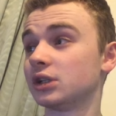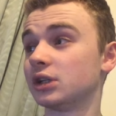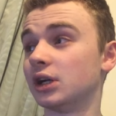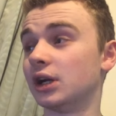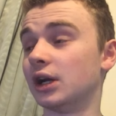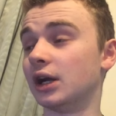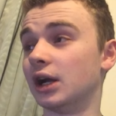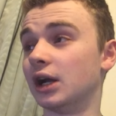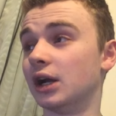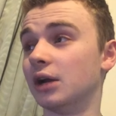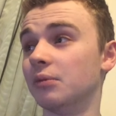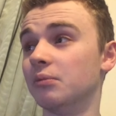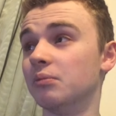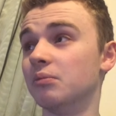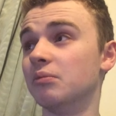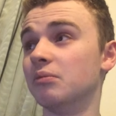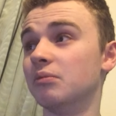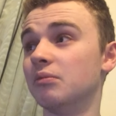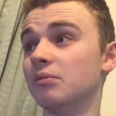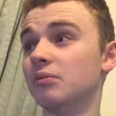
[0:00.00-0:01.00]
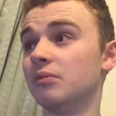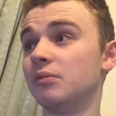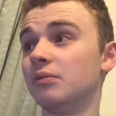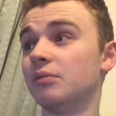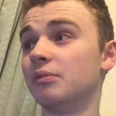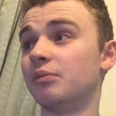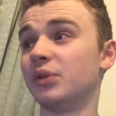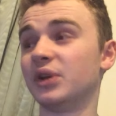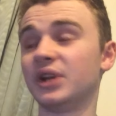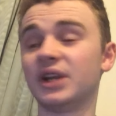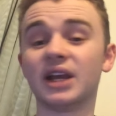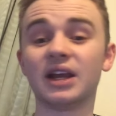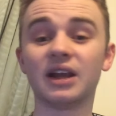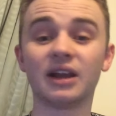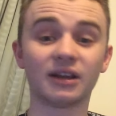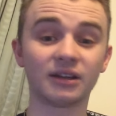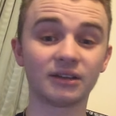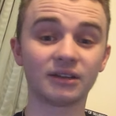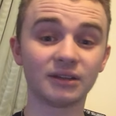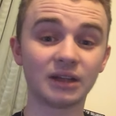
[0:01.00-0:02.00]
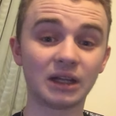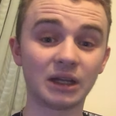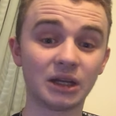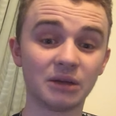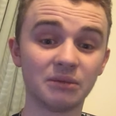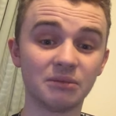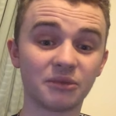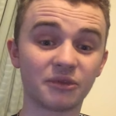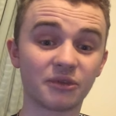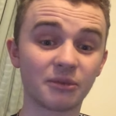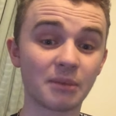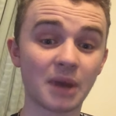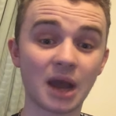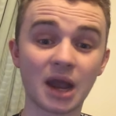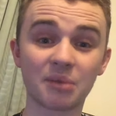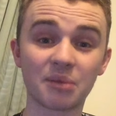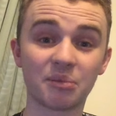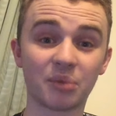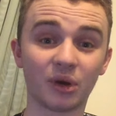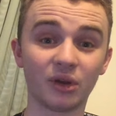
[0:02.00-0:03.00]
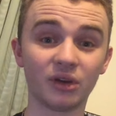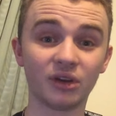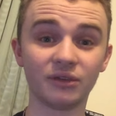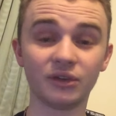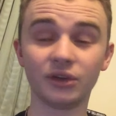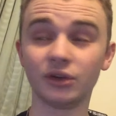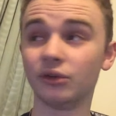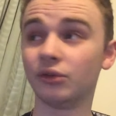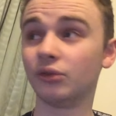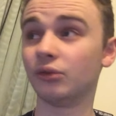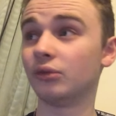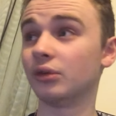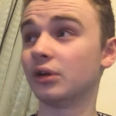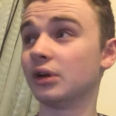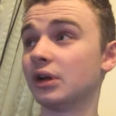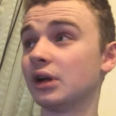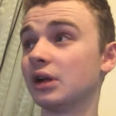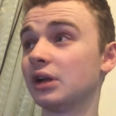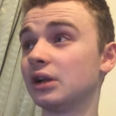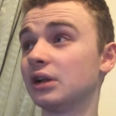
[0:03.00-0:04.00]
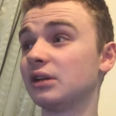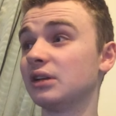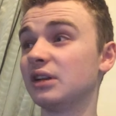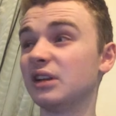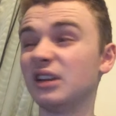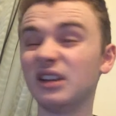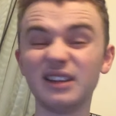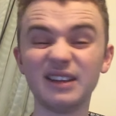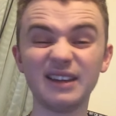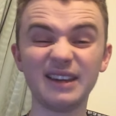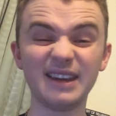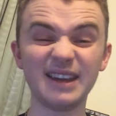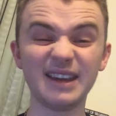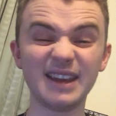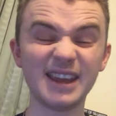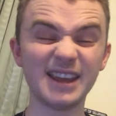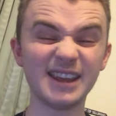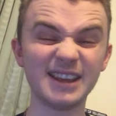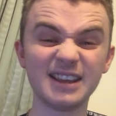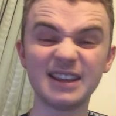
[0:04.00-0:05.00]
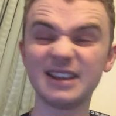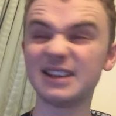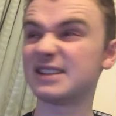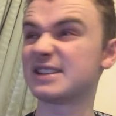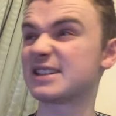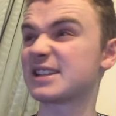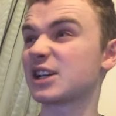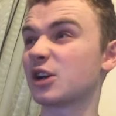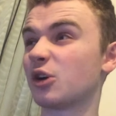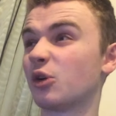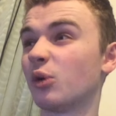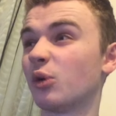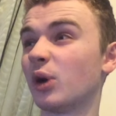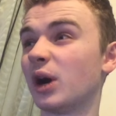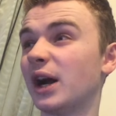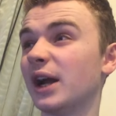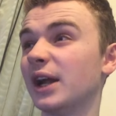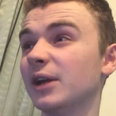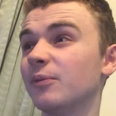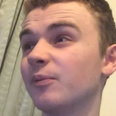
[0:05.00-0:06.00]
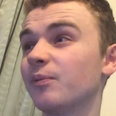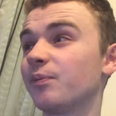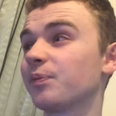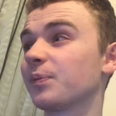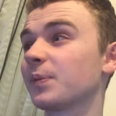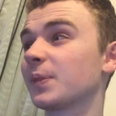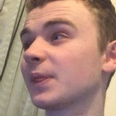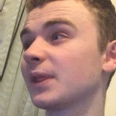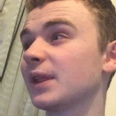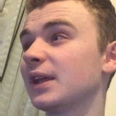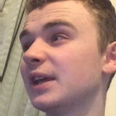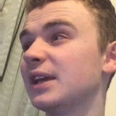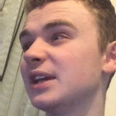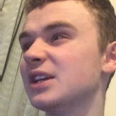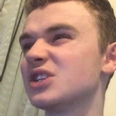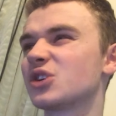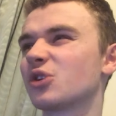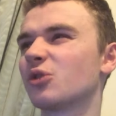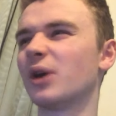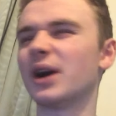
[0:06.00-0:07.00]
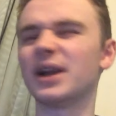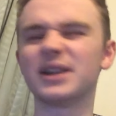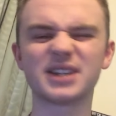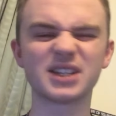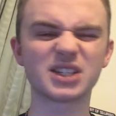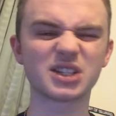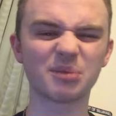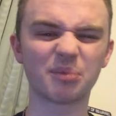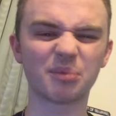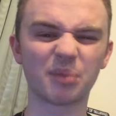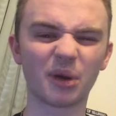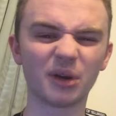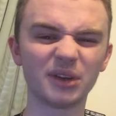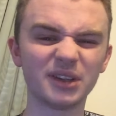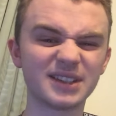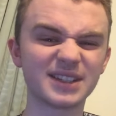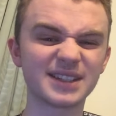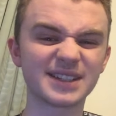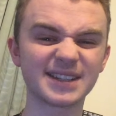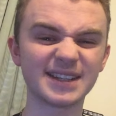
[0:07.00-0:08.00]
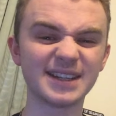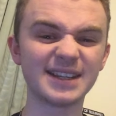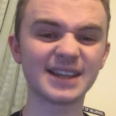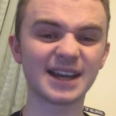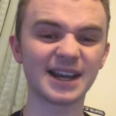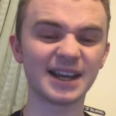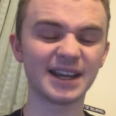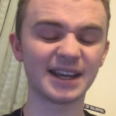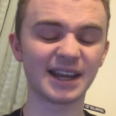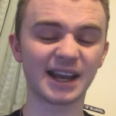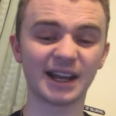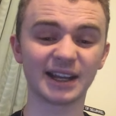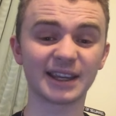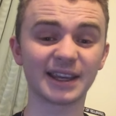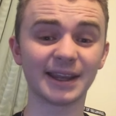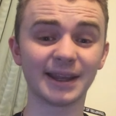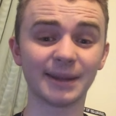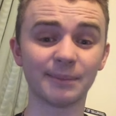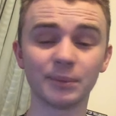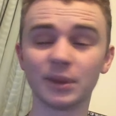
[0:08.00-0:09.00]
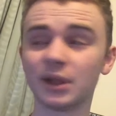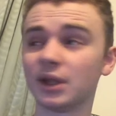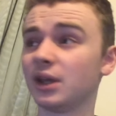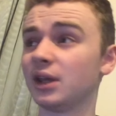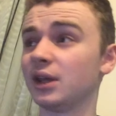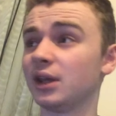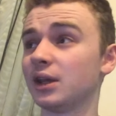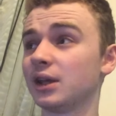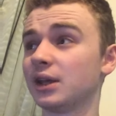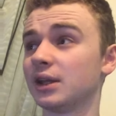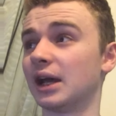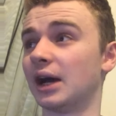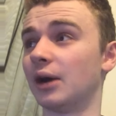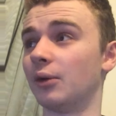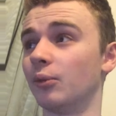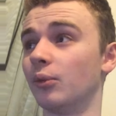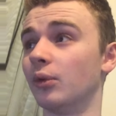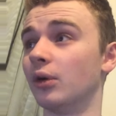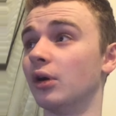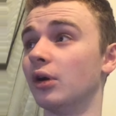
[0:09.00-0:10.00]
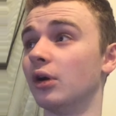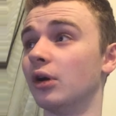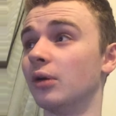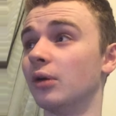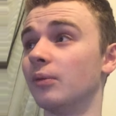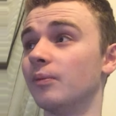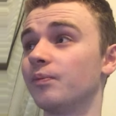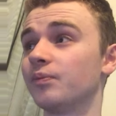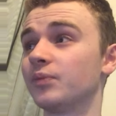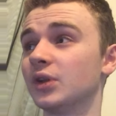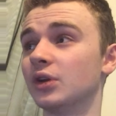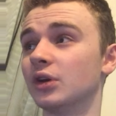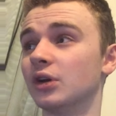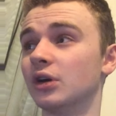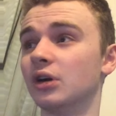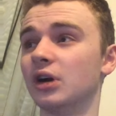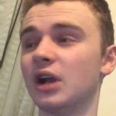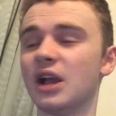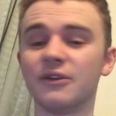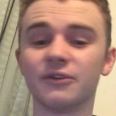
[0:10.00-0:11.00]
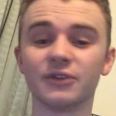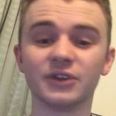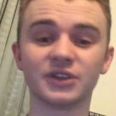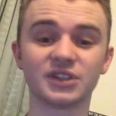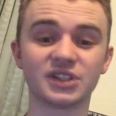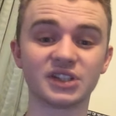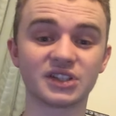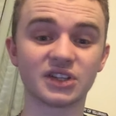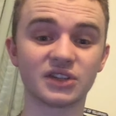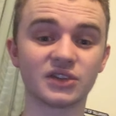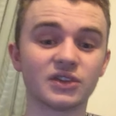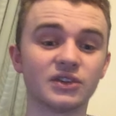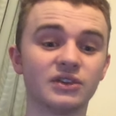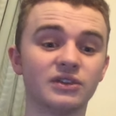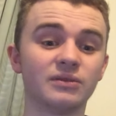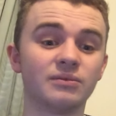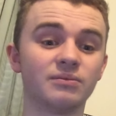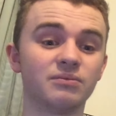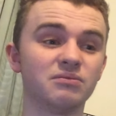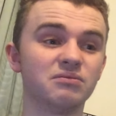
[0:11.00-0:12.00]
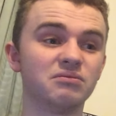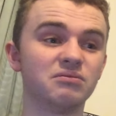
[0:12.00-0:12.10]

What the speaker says: But yeah, from my point of view, it is quite disappointing to see that in our game, that we're, you know, every decision